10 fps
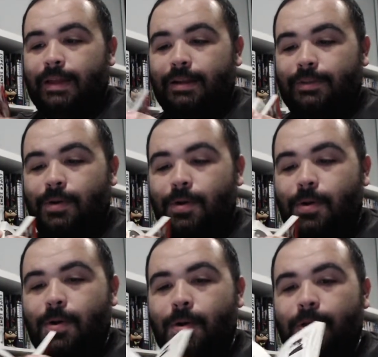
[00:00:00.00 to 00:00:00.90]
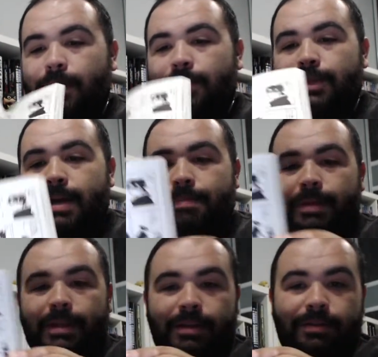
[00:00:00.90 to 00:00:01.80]
It's all in
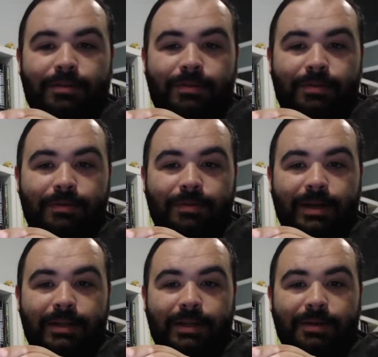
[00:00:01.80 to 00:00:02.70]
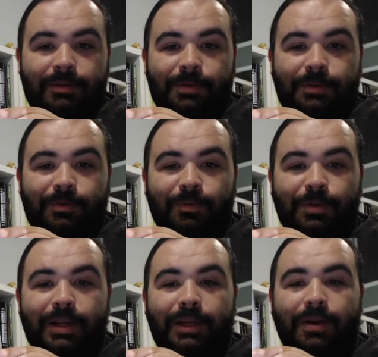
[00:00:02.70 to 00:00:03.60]
Japanese right there, so it's
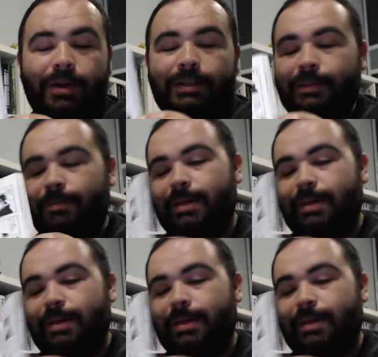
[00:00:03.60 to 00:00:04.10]
really awesome.